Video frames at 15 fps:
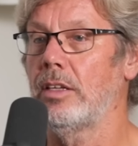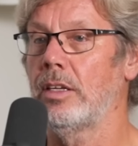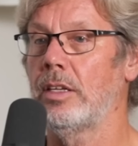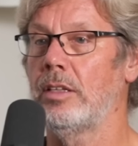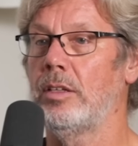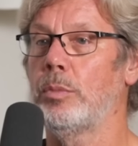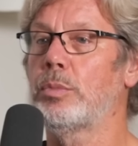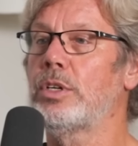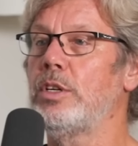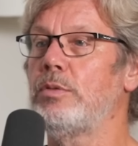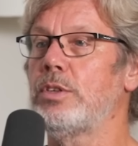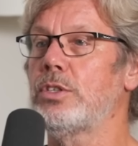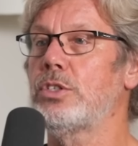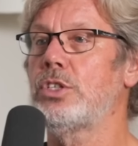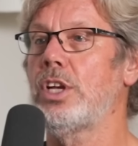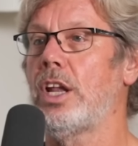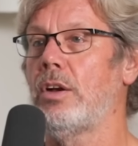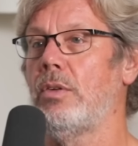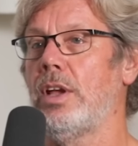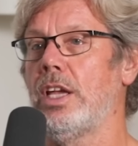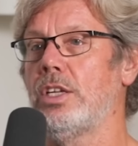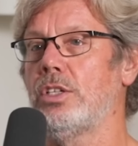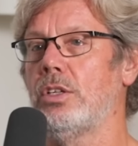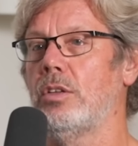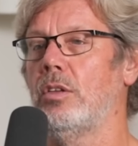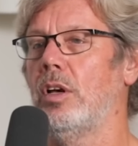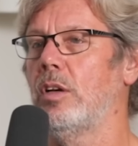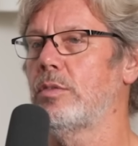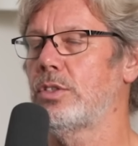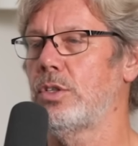the, the previous generation
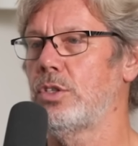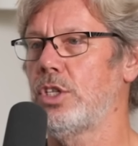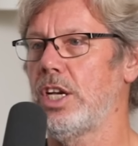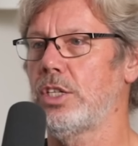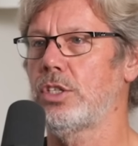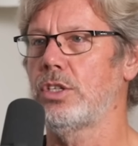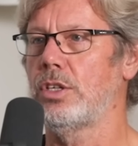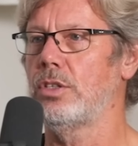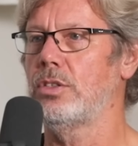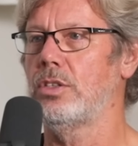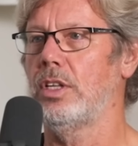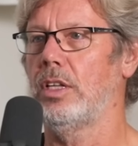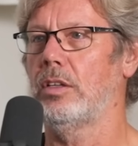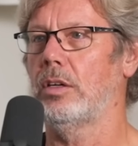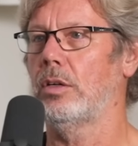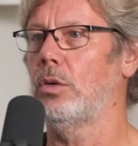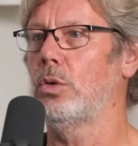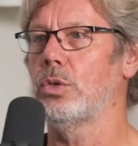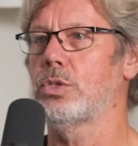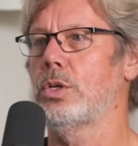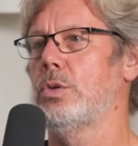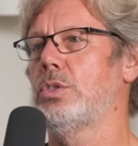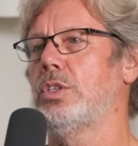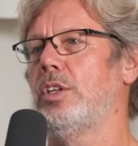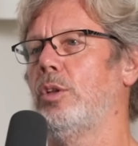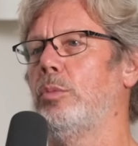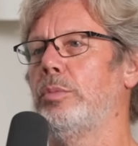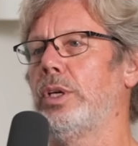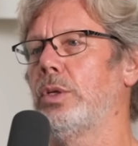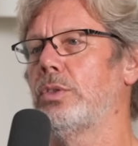of suggestions that are also
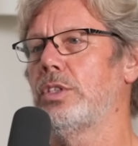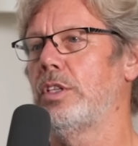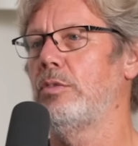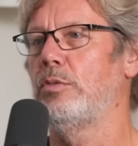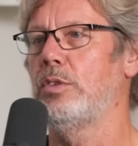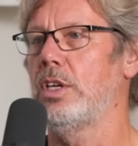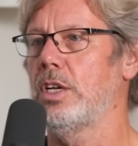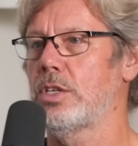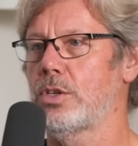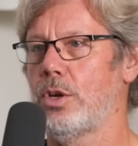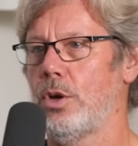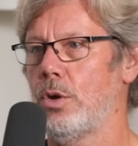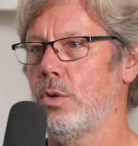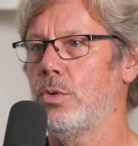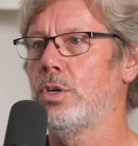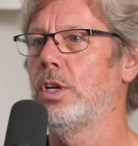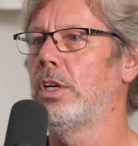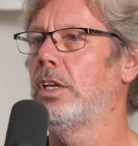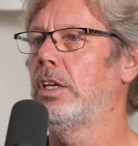still built in V S Code,